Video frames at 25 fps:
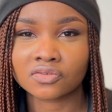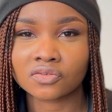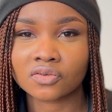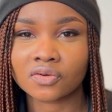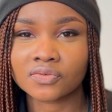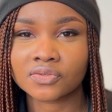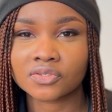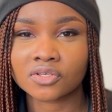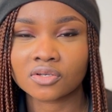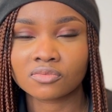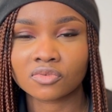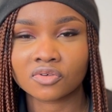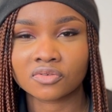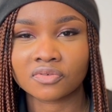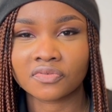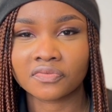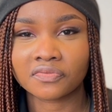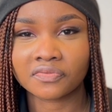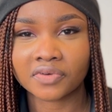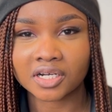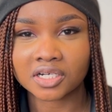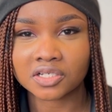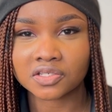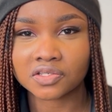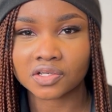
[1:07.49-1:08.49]
of some of the
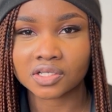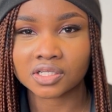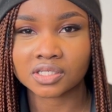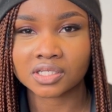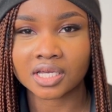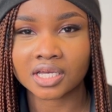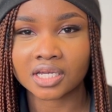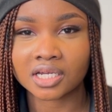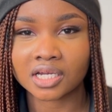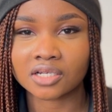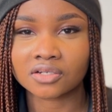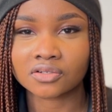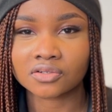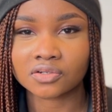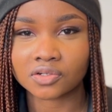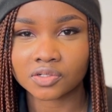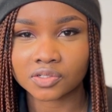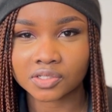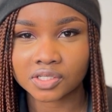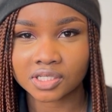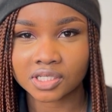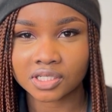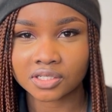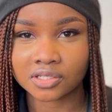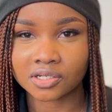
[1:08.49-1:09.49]
factors that you can
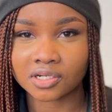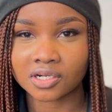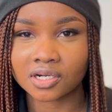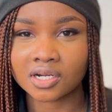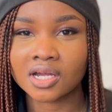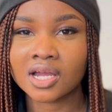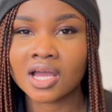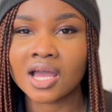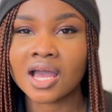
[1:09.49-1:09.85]
consider,